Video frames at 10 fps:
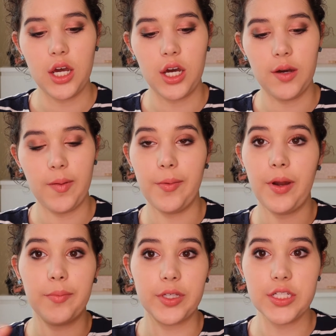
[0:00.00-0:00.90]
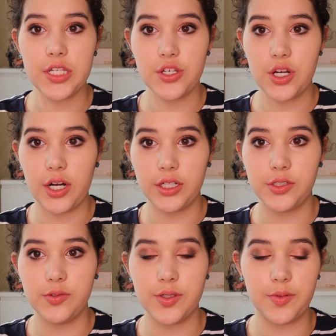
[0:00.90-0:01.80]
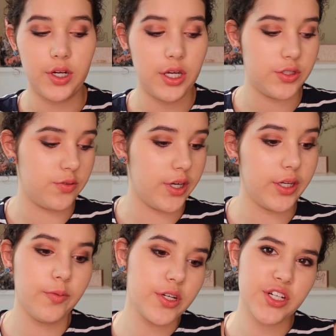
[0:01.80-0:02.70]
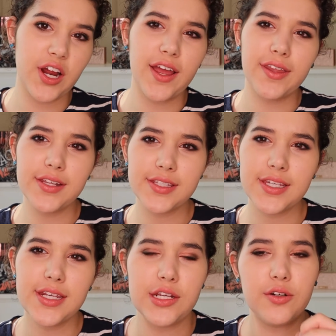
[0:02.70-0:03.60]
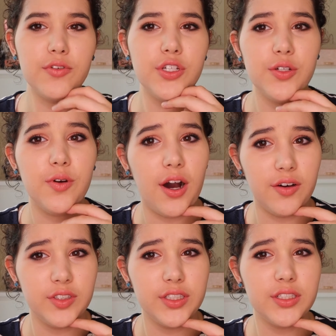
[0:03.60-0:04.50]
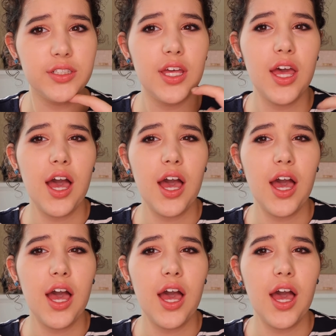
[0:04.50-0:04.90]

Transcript: and I'm going to teach you how to do some contouring, which I honestly don't do often.